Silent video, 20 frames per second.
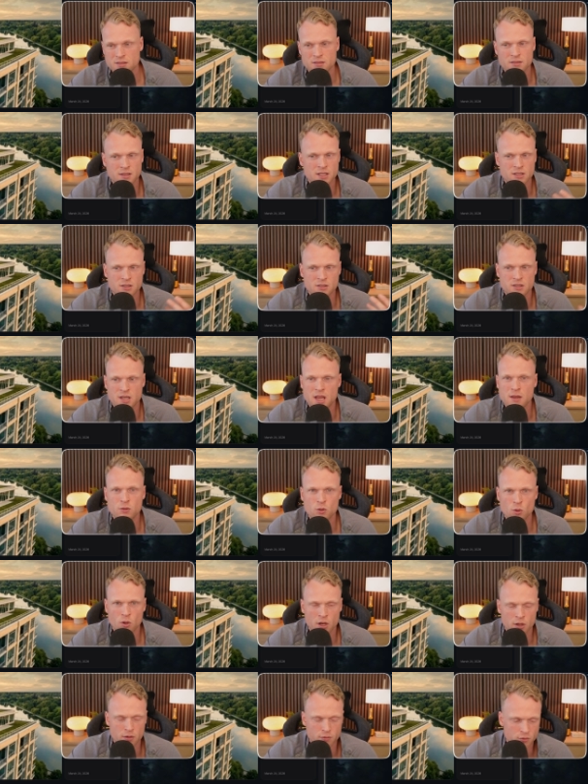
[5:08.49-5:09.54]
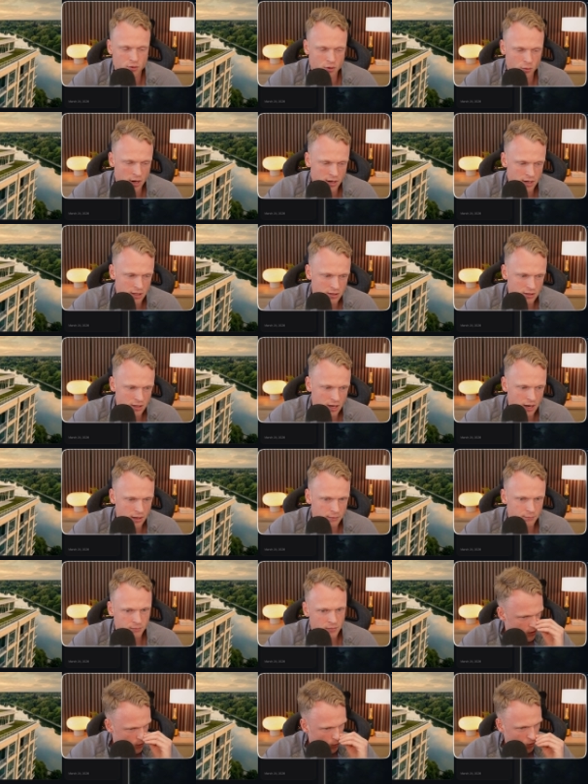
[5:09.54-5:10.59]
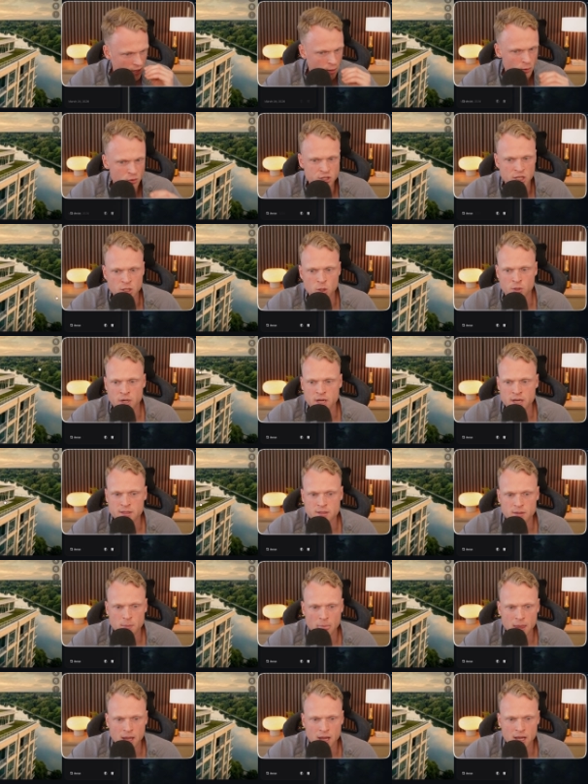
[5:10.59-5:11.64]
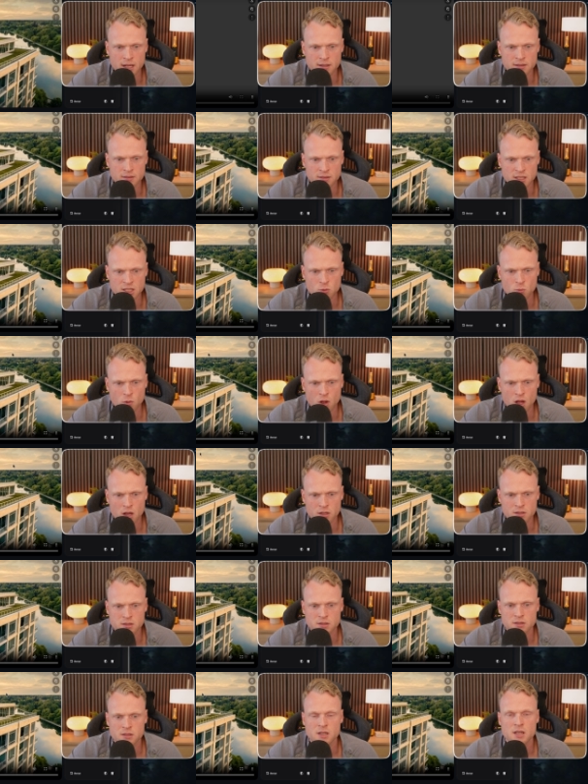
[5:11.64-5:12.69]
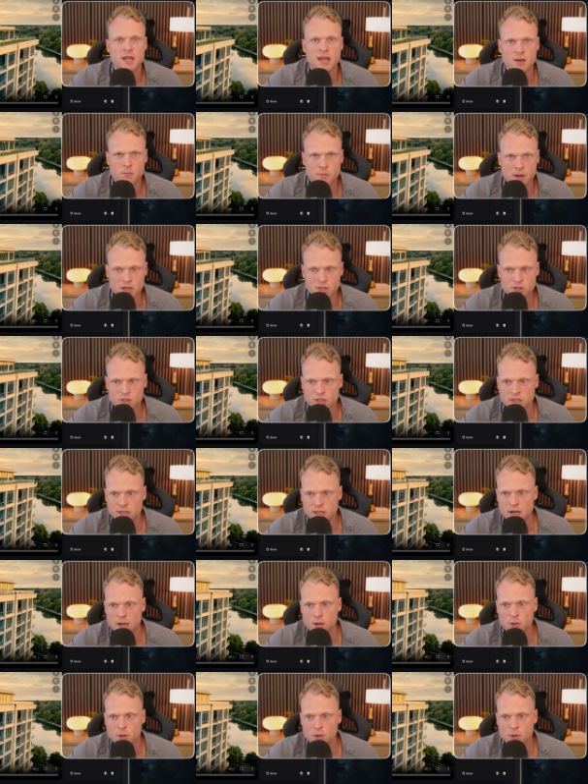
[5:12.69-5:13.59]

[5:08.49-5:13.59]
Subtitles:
It saves you a lot of credits there. You click on generate, and this was the animation that I